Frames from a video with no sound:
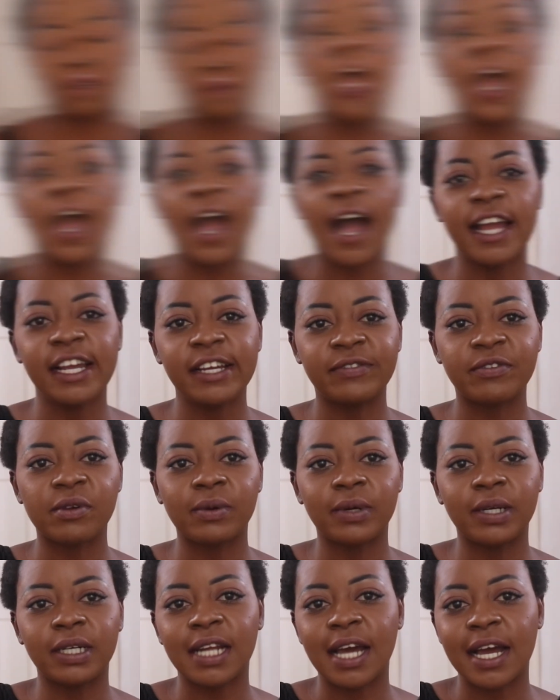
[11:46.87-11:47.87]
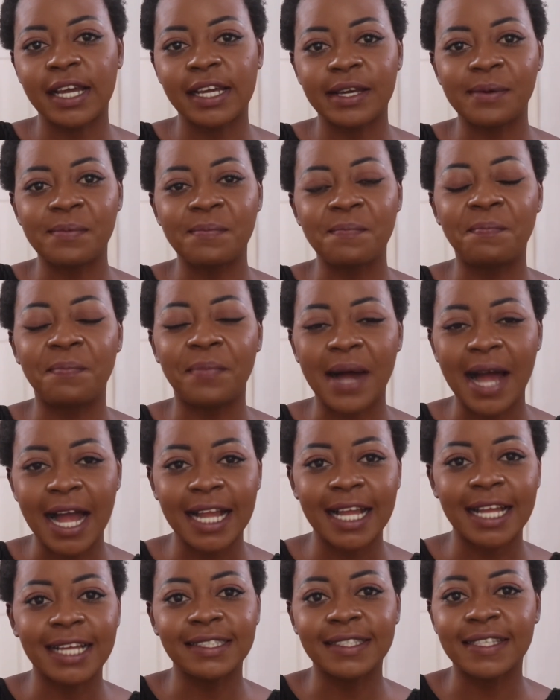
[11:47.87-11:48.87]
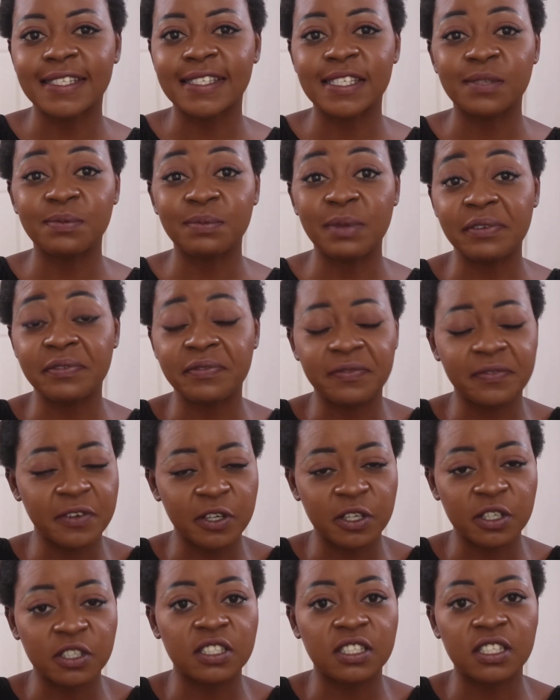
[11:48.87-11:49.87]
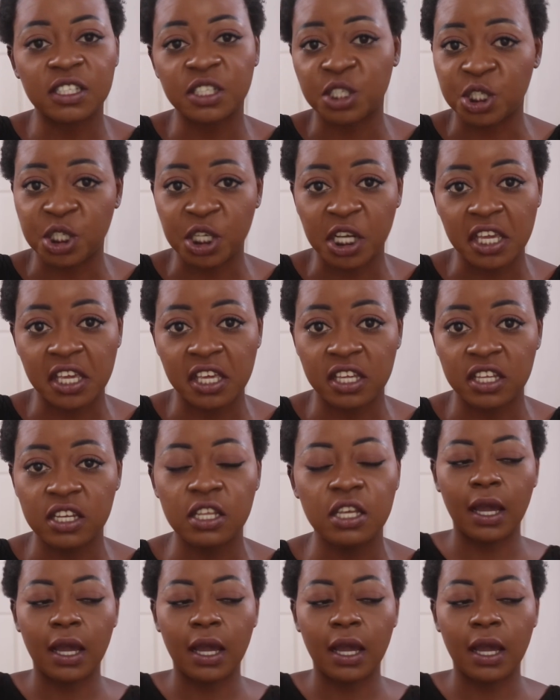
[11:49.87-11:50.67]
Hi everyone, I am back and this is my first check-in.